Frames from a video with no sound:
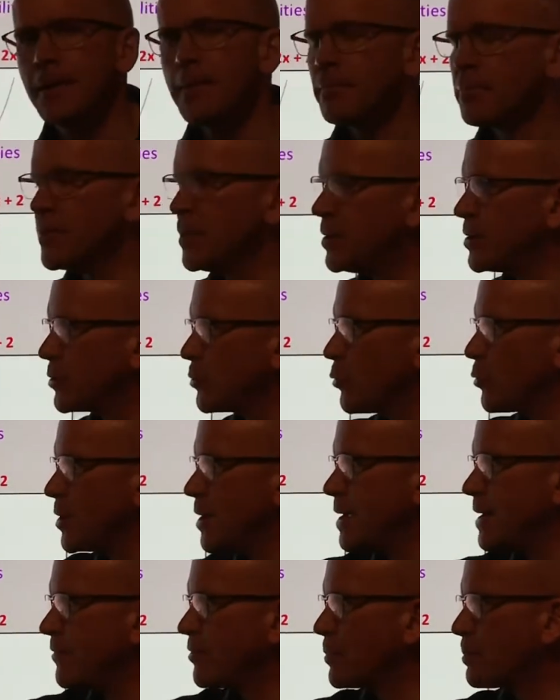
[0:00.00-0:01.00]
The
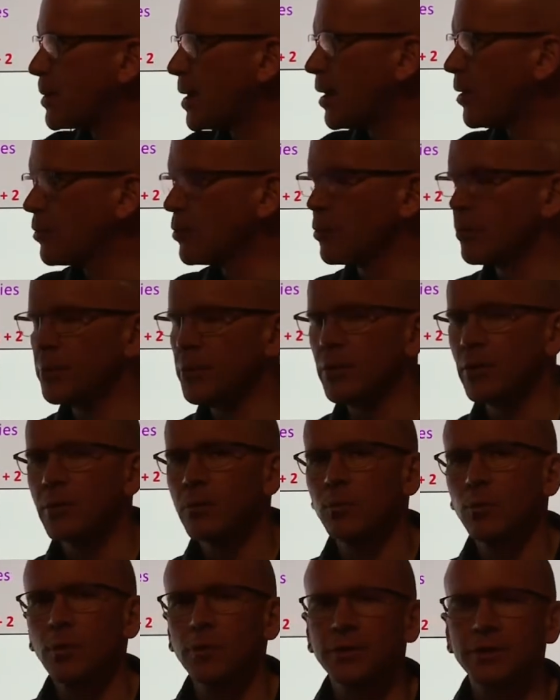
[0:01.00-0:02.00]
degree of the polynomial
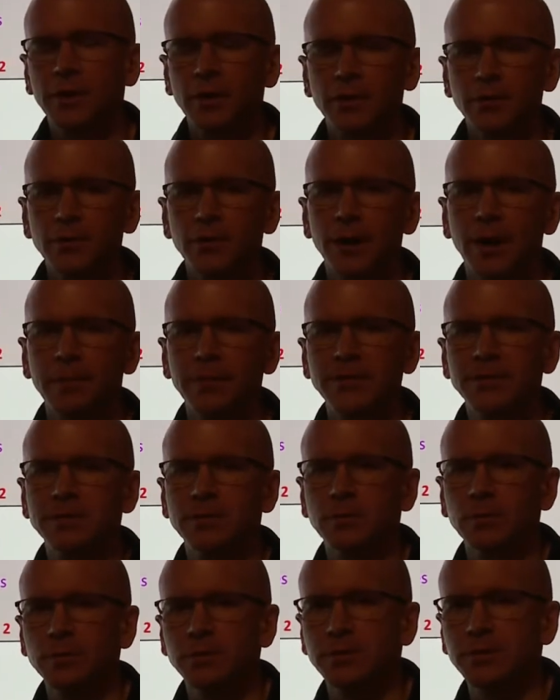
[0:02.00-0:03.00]
will tell you how many
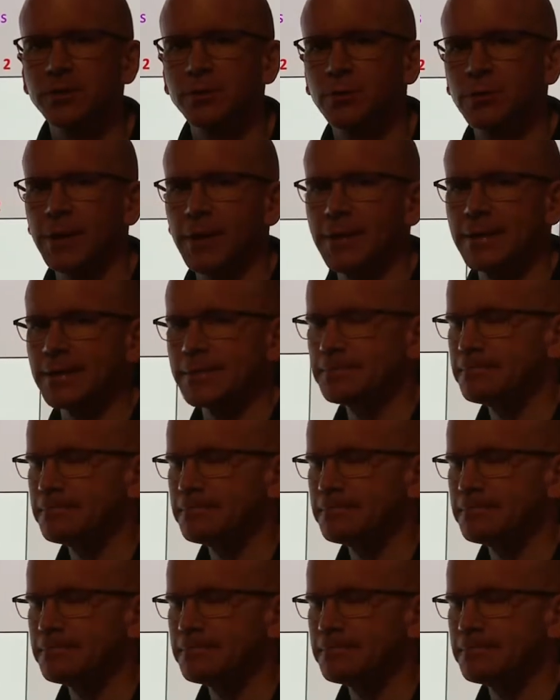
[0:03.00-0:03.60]
solutions you'll get.